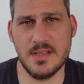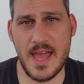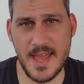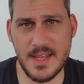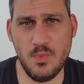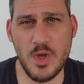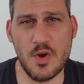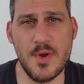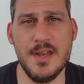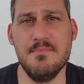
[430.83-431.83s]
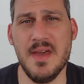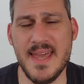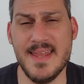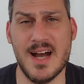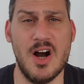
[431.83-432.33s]
And we already
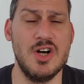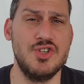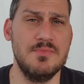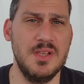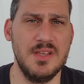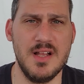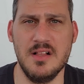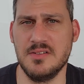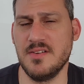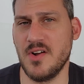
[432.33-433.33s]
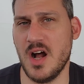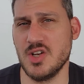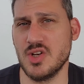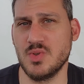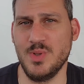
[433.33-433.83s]
made $100 million of
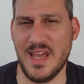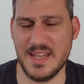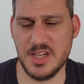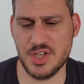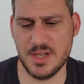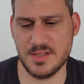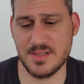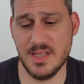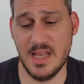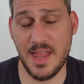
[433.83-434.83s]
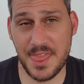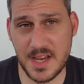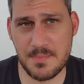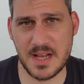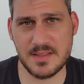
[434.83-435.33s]
contracts with the NHS.
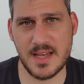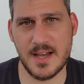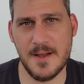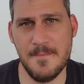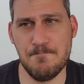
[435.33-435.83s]
Think about that.